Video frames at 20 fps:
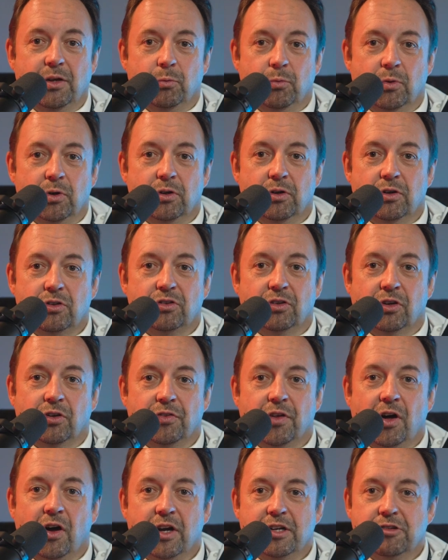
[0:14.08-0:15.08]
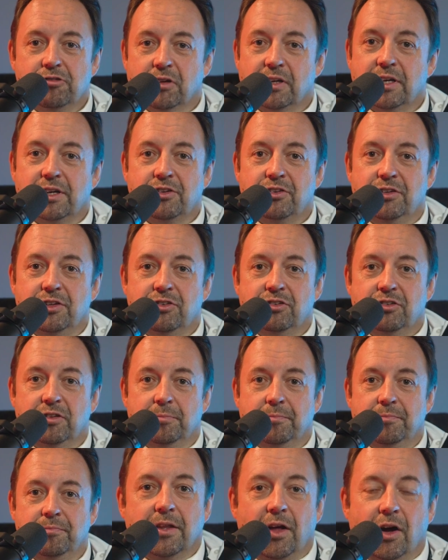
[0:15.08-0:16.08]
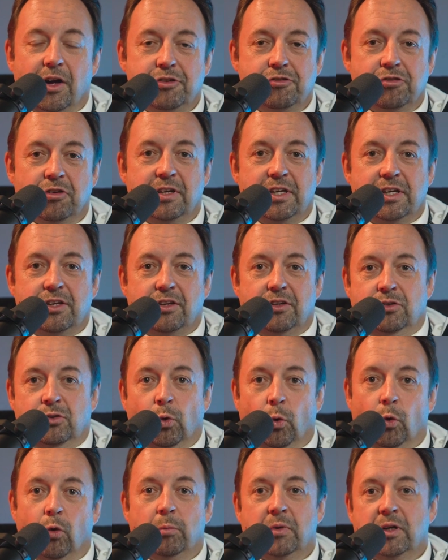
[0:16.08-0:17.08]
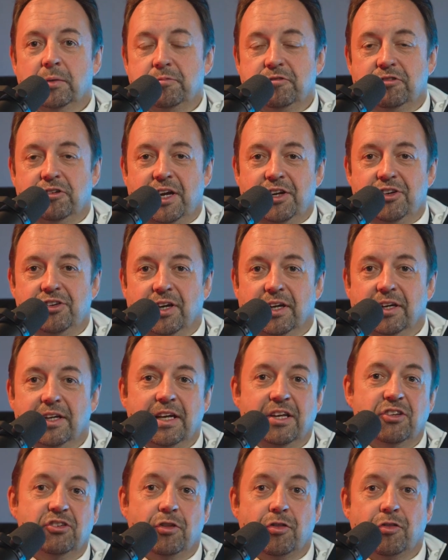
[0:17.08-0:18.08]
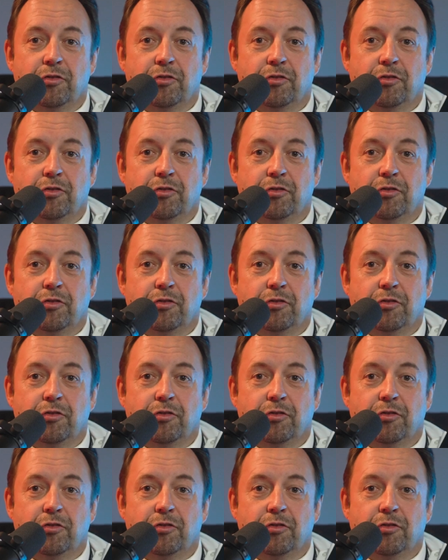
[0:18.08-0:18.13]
it works on the hydraulic system. Hydraulic normal pressure is at